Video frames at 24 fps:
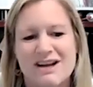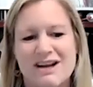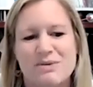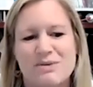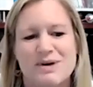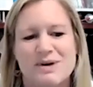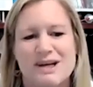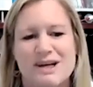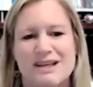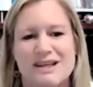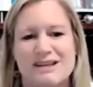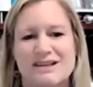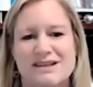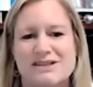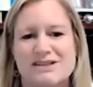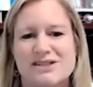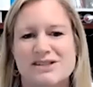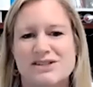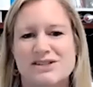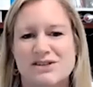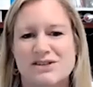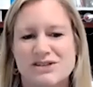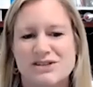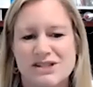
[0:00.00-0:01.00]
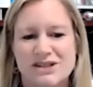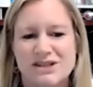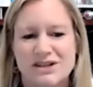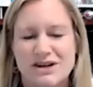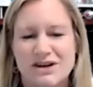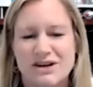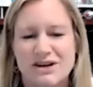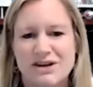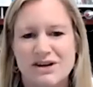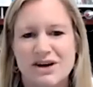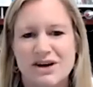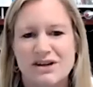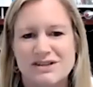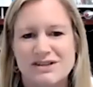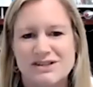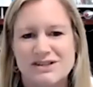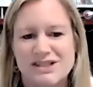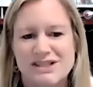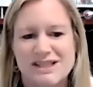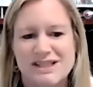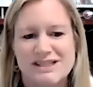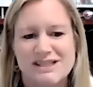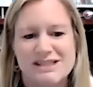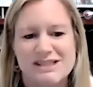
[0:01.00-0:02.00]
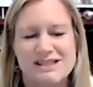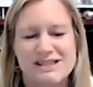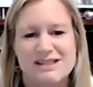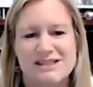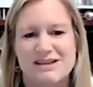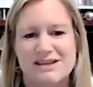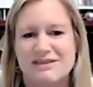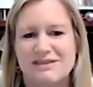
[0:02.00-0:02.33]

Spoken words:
with surgical oncologists